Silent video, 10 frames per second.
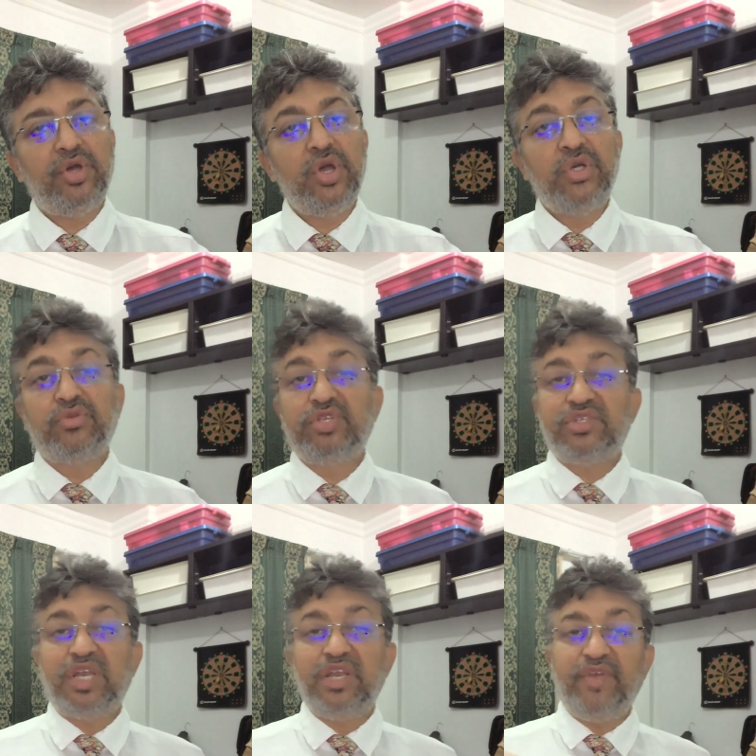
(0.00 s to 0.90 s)
So the
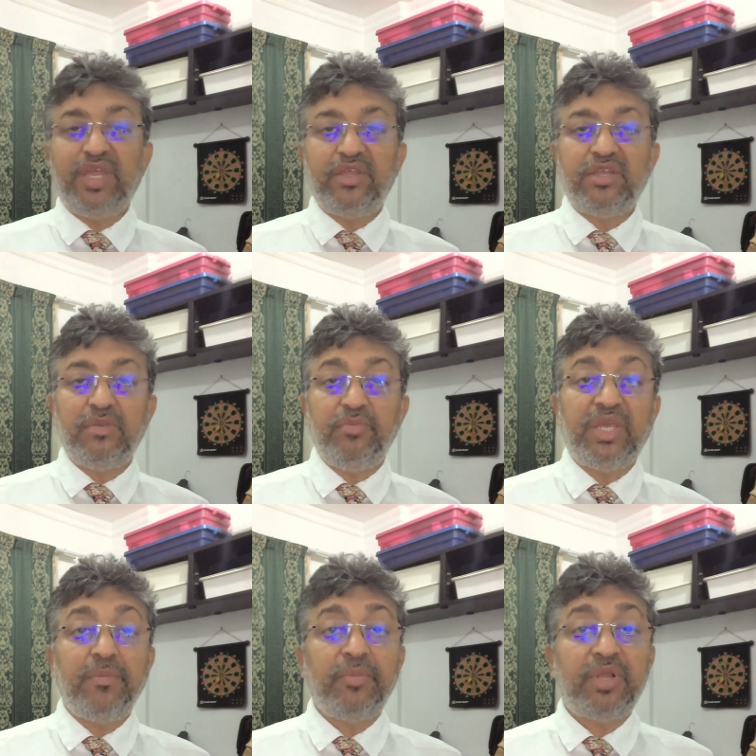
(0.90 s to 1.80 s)
certification
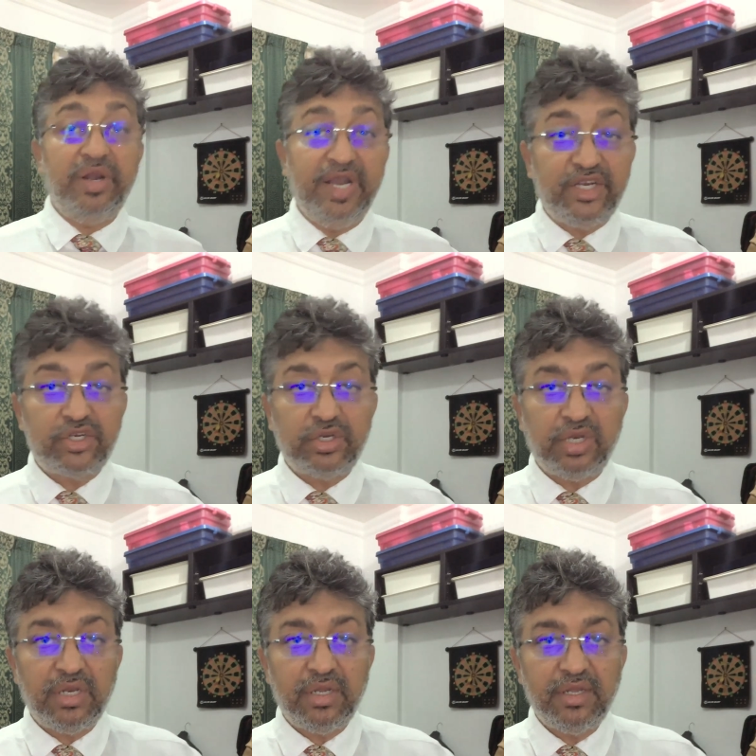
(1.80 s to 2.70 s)
became conditional.